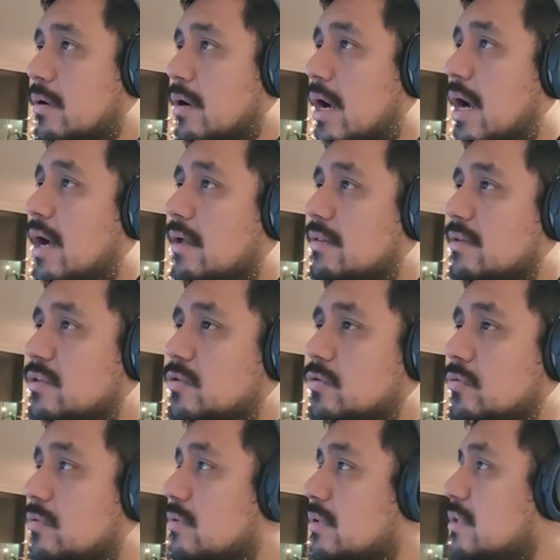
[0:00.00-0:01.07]
Ah, these two.
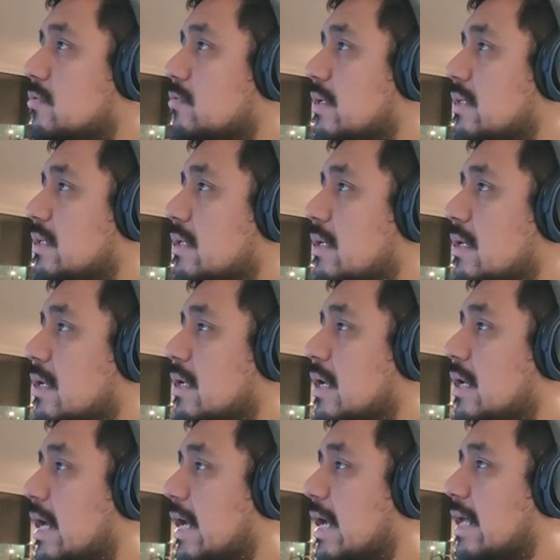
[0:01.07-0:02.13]
This one
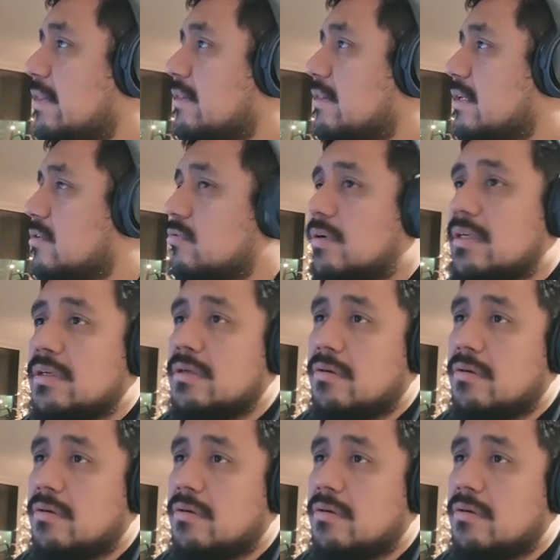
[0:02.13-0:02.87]
and this one.